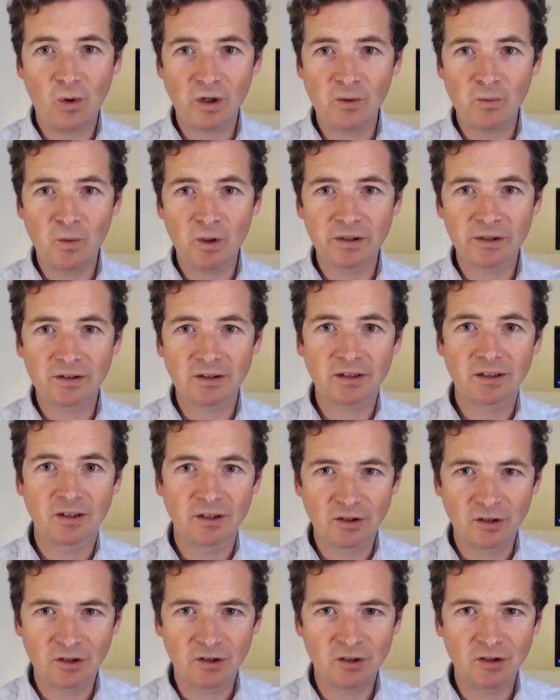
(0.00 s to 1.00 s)
What I want
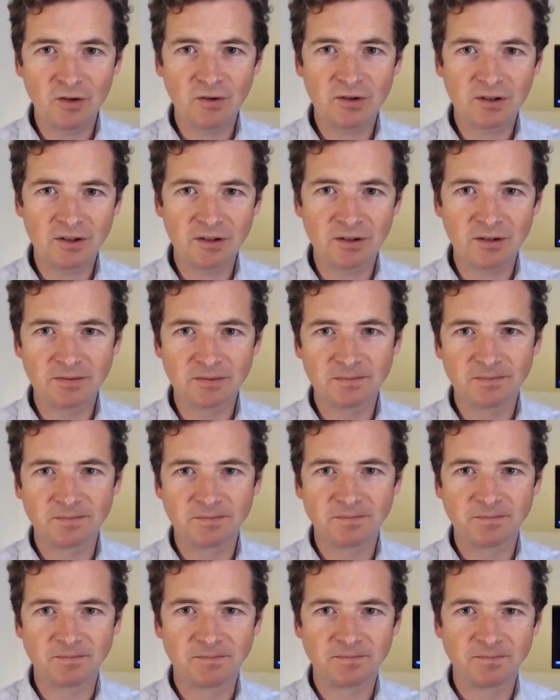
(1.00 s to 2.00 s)
you to do
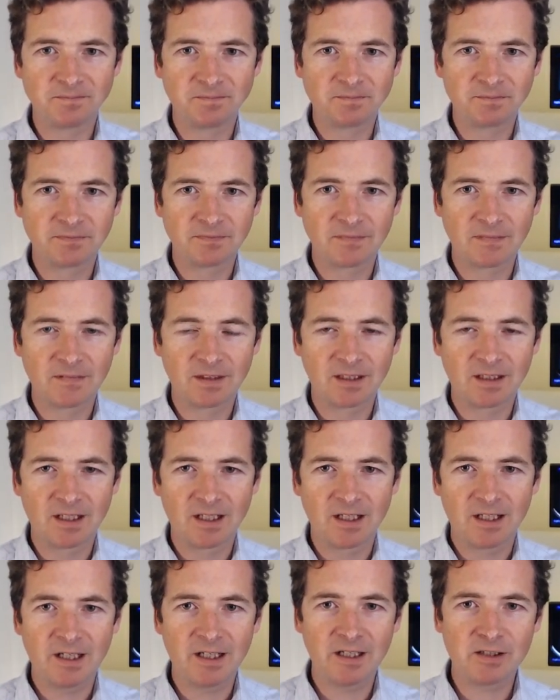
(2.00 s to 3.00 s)

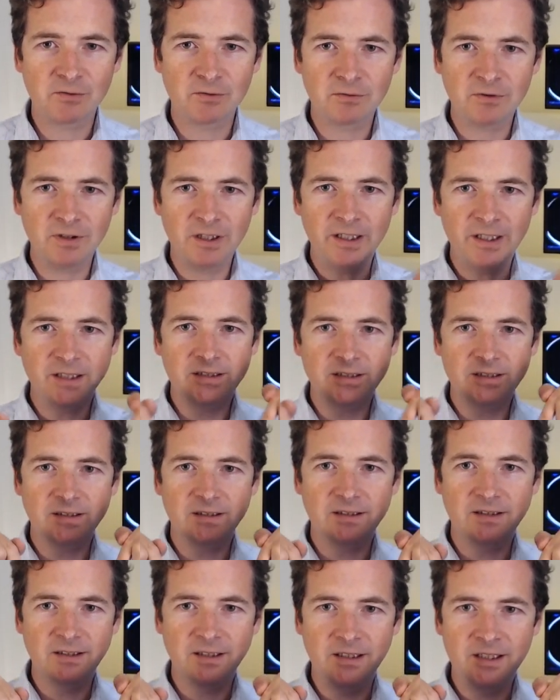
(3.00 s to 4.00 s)
is
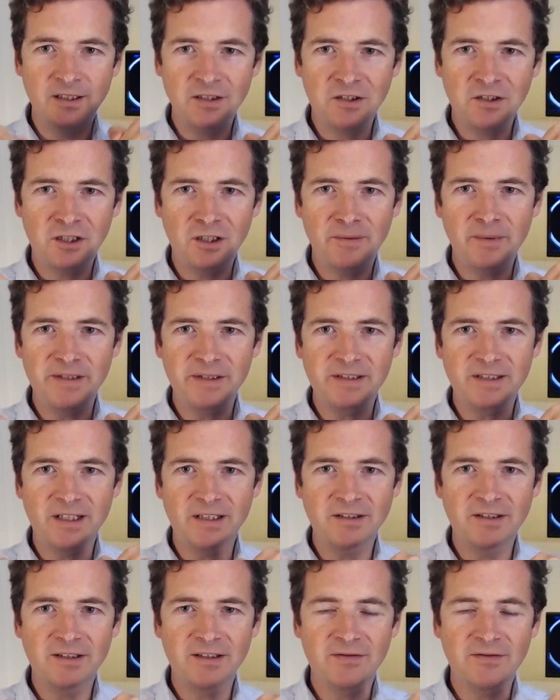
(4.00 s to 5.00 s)
write in the comments
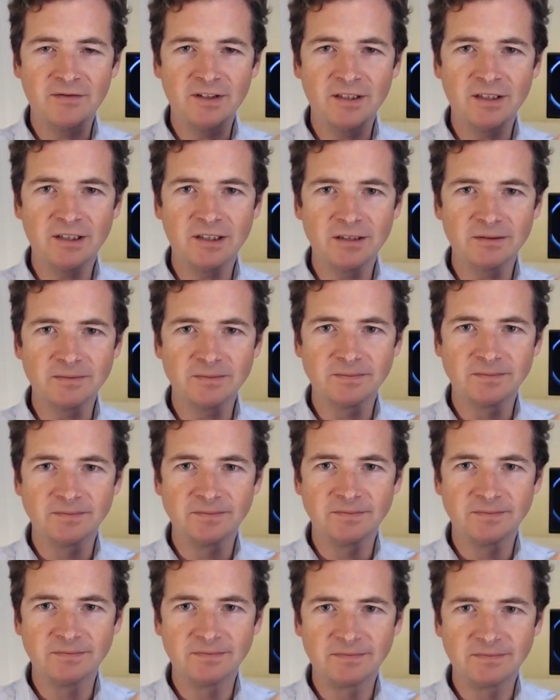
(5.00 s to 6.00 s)
under this video
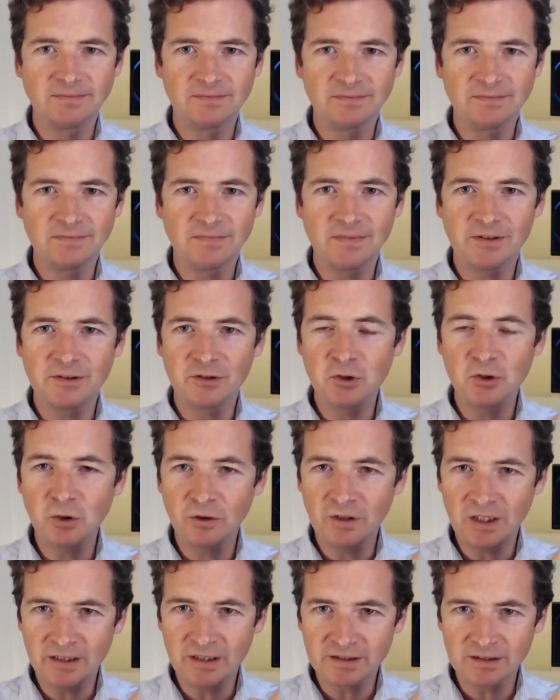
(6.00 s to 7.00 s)

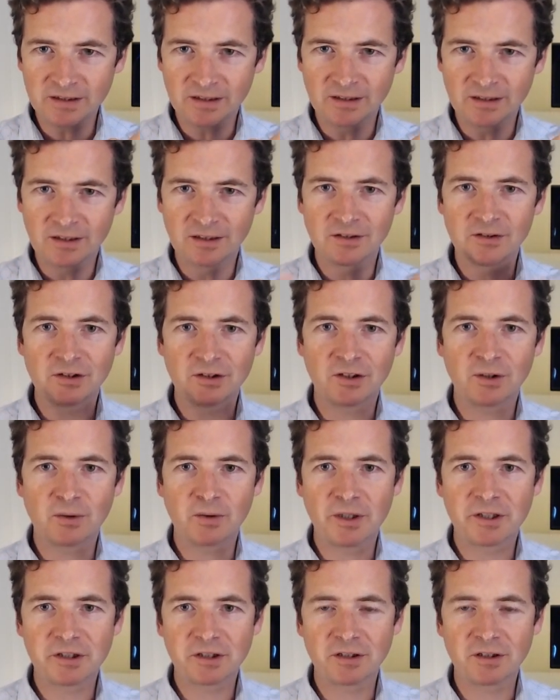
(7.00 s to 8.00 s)
your answer to the
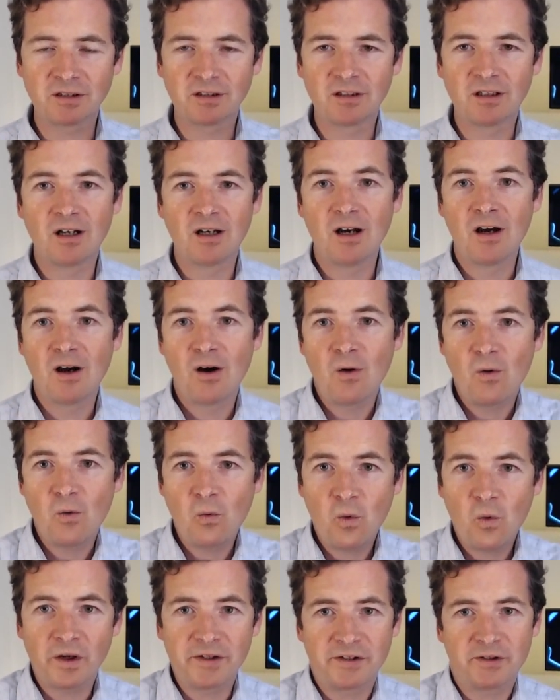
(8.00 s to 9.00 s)
question,
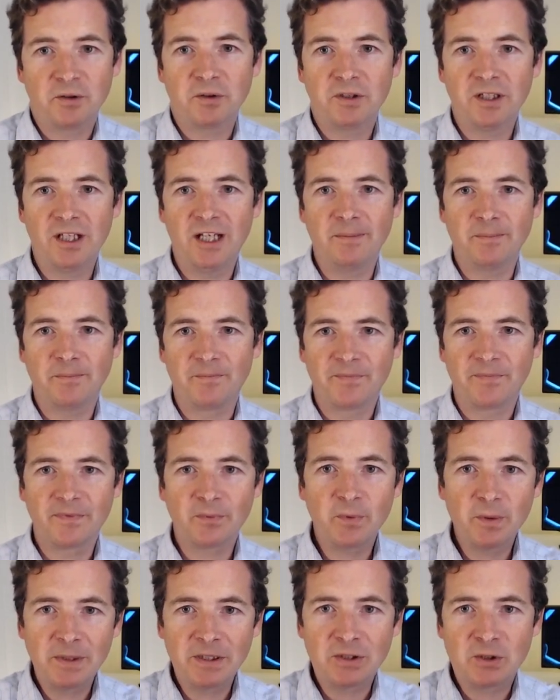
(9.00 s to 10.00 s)
what's your name?
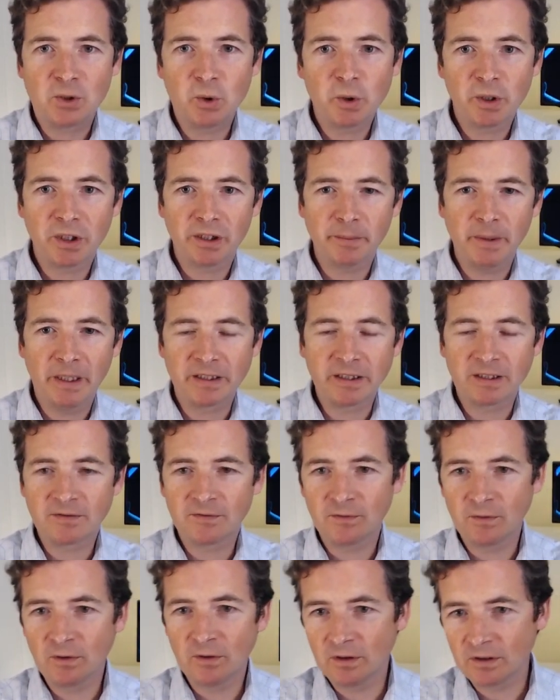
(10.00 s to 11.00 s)
We've been talking about
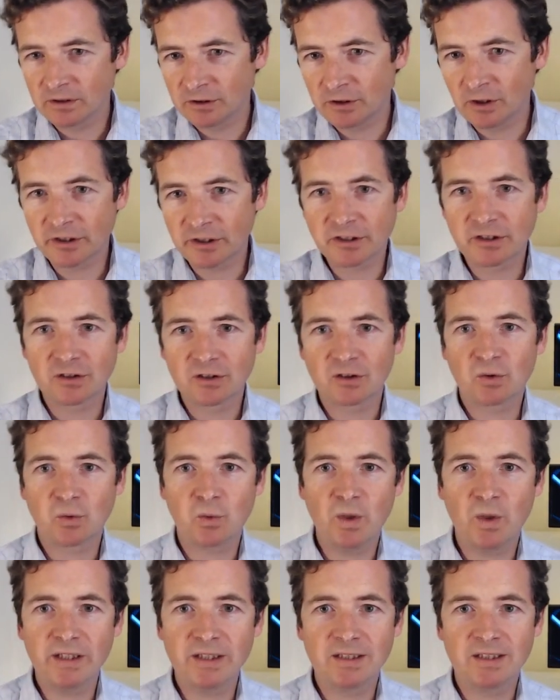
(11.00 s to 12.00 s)
it for,
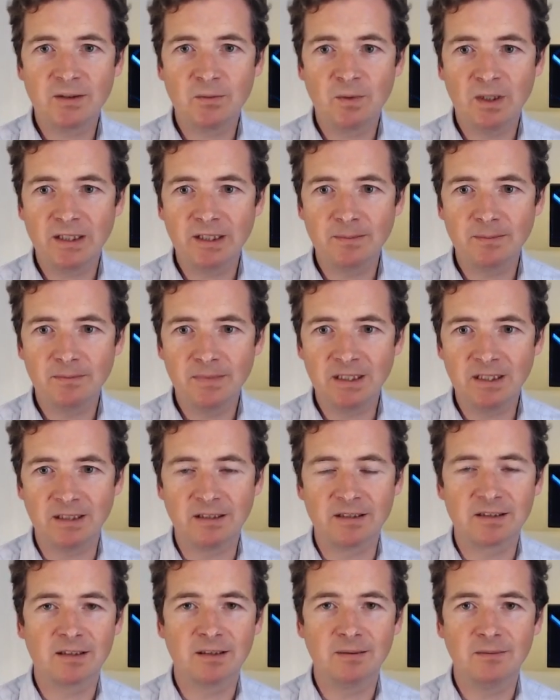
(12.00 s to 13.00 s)
21
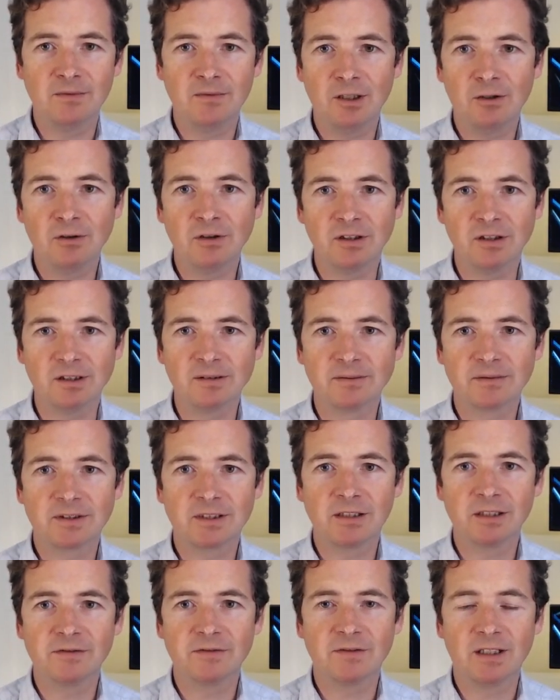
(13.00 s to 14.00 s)
minutes and longer
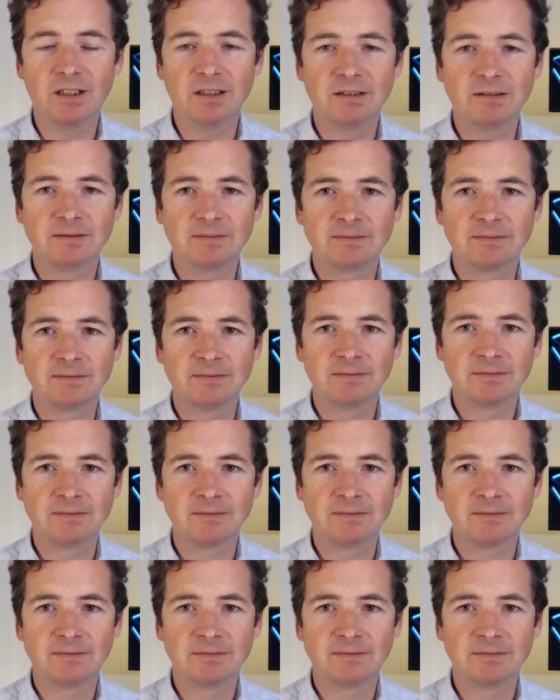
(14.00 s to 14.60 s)
so far.